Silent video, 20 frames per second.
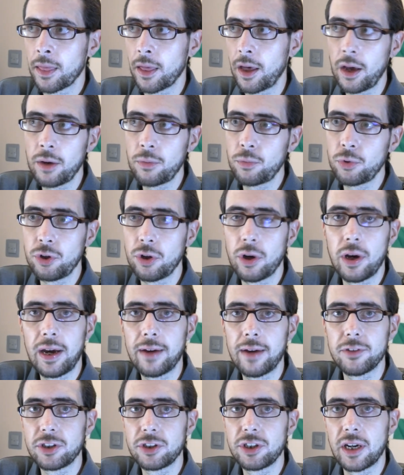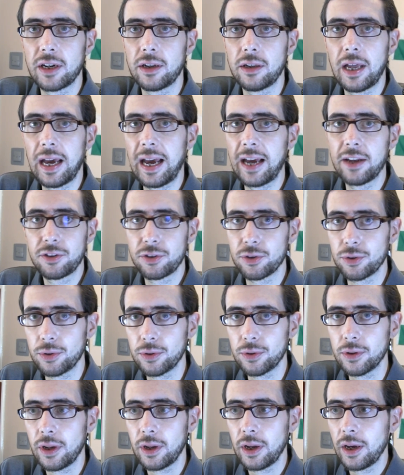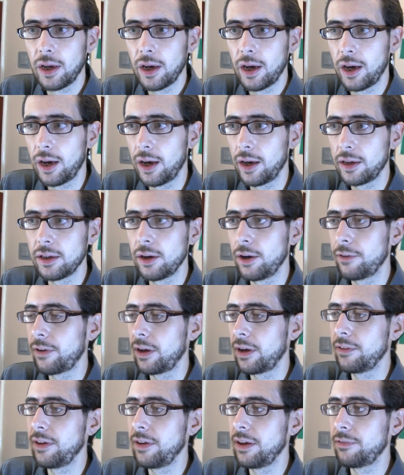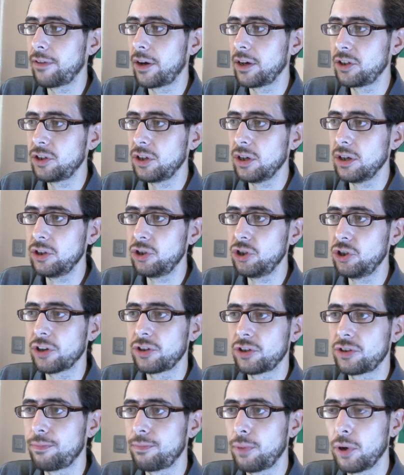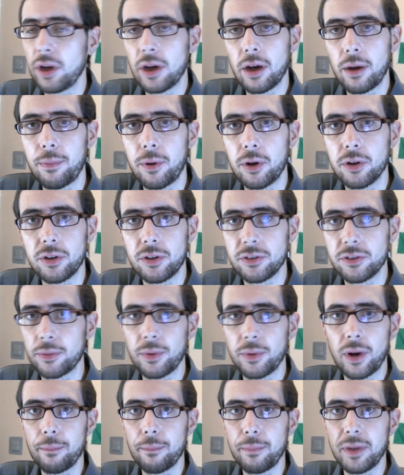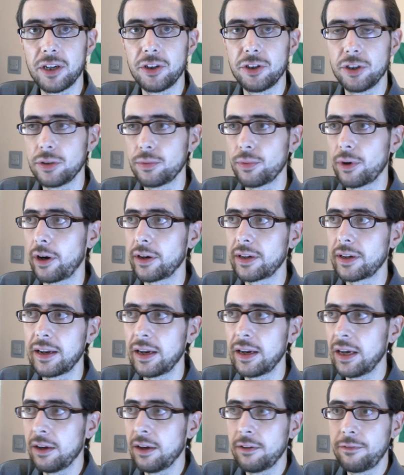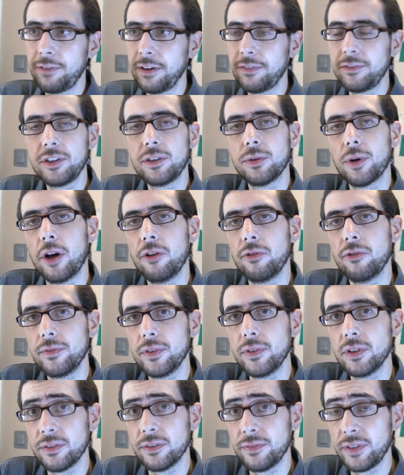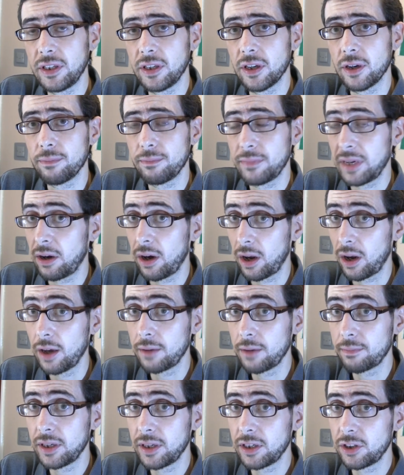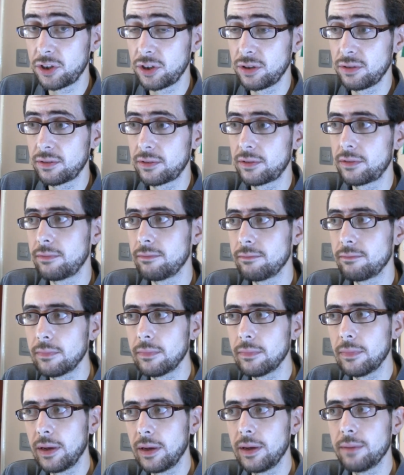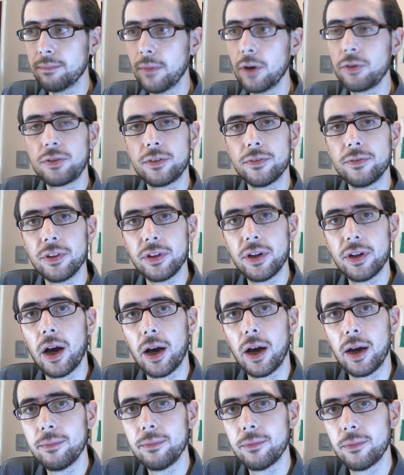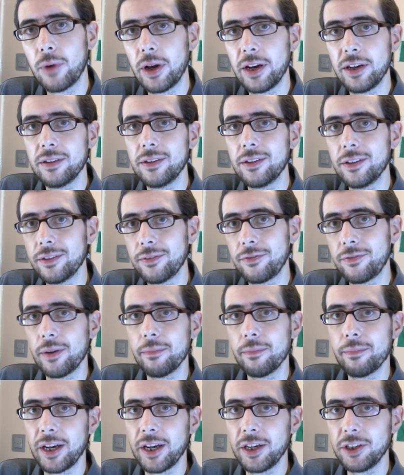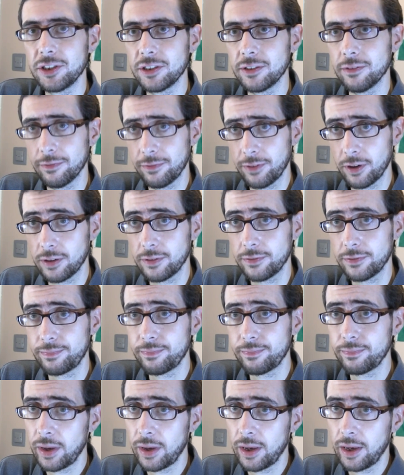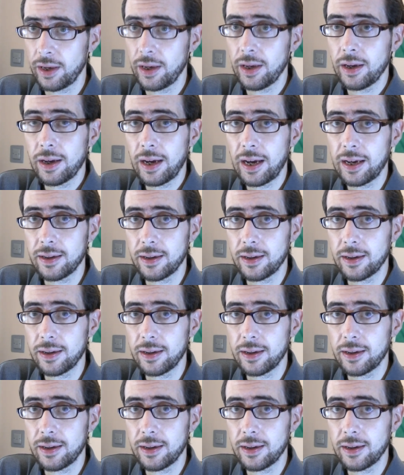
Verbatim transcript: I would not have a channel at all. Uh, you know, if, if, if I just put it up on, on somewhere like BitChute where I get 50 to 100 views a video. Now, I like BitChute most of the time when the front page isn't full of uh,